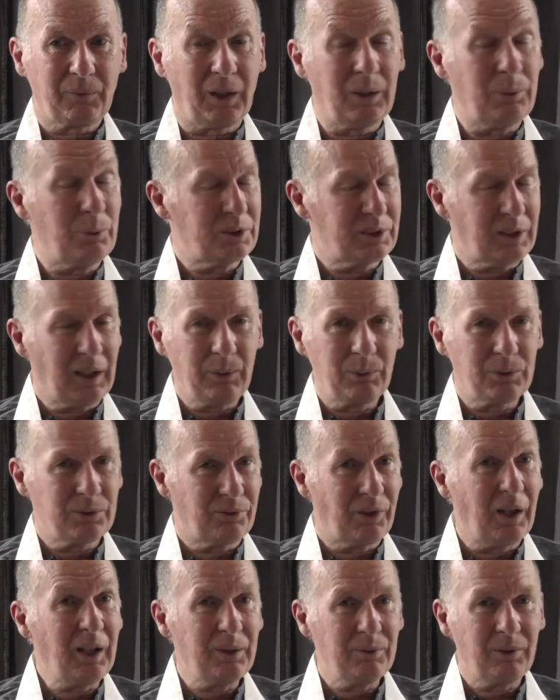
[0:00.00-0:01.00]
and he said he
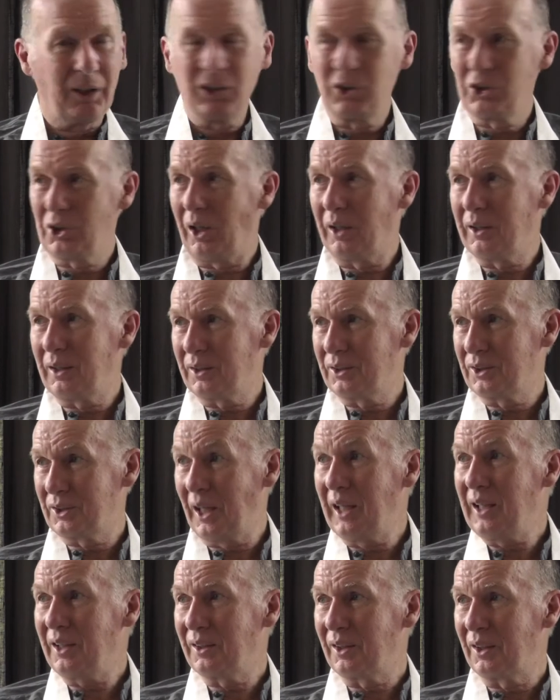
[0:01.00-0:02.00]
was very, very shy at
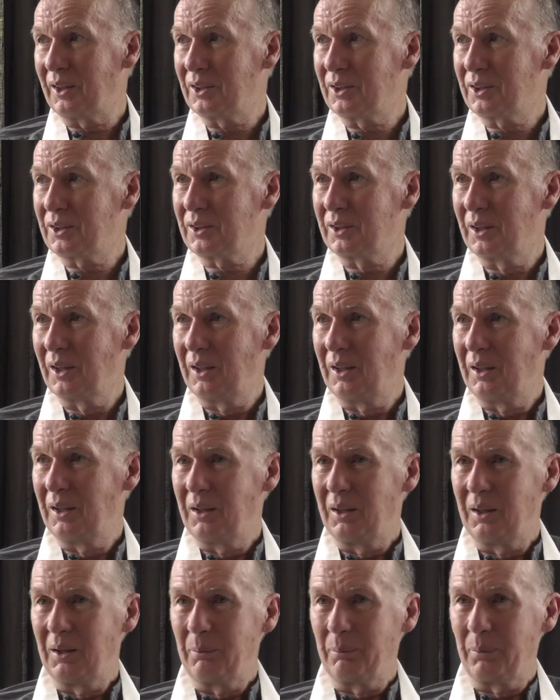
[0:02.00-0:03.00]
saying this
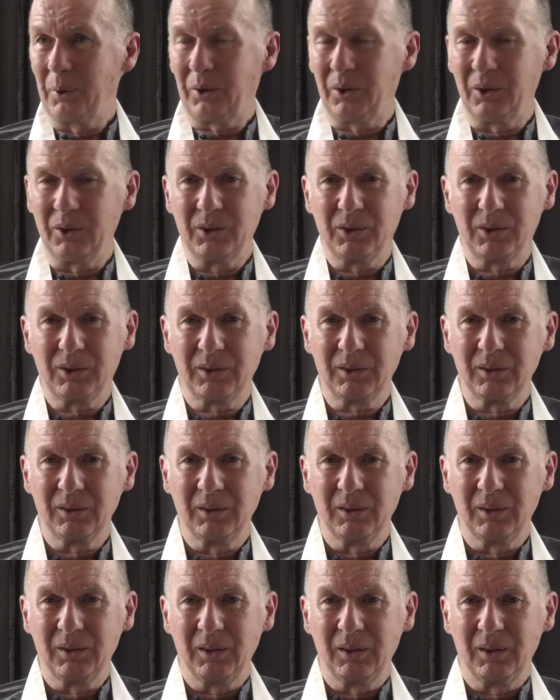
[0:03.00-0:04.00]
because
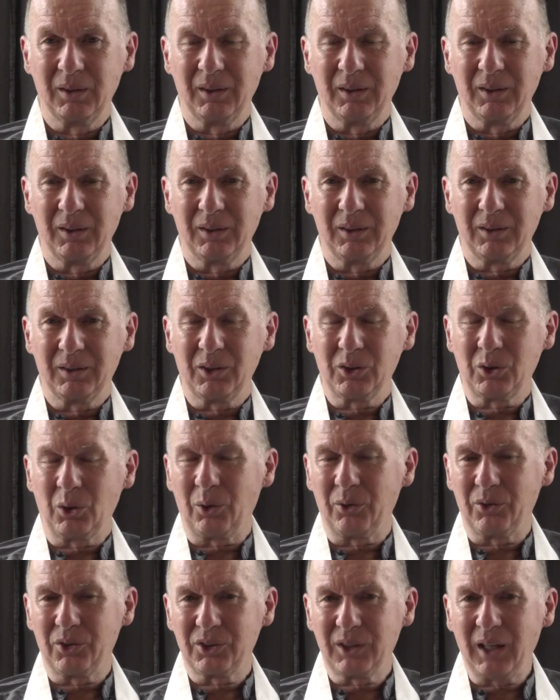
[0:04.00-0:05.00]
to
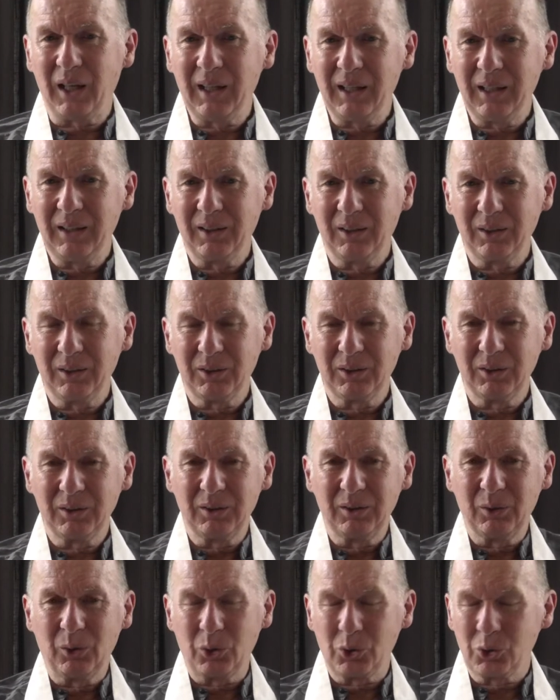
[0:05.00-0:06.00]
sort of say that
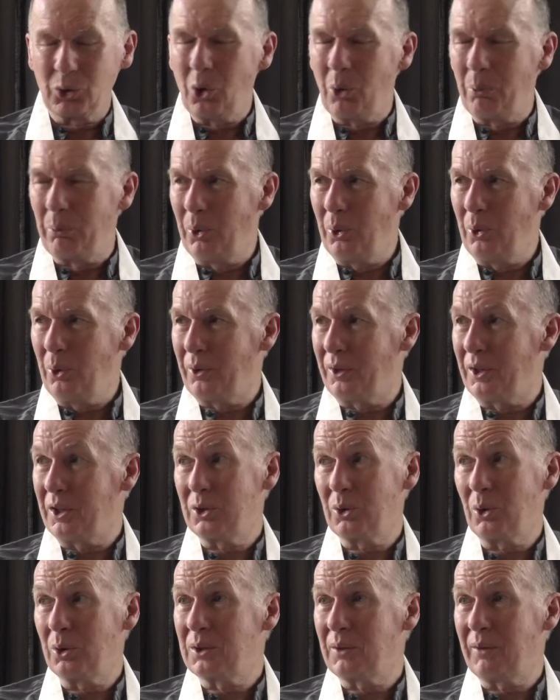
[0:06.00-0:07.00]
you're so poor that
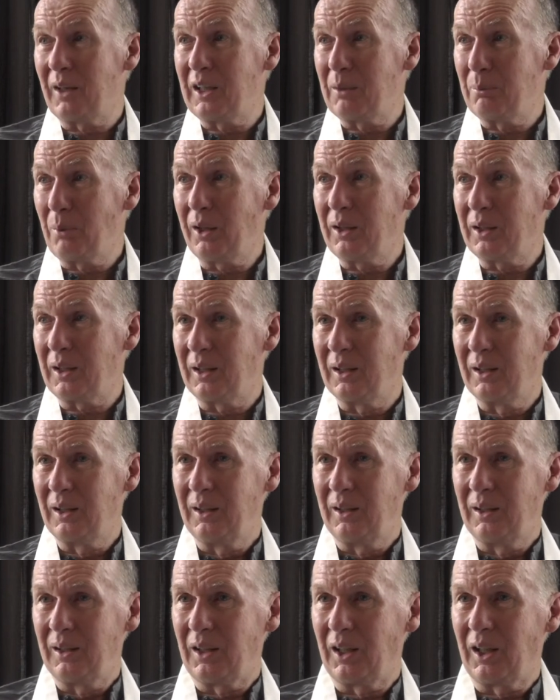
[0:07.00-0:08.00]
you don't have any money,
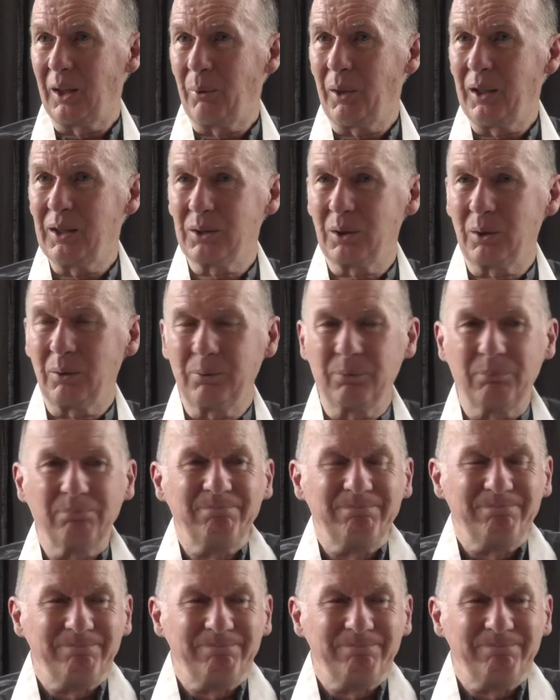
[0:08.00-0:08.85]
in a way, sort of,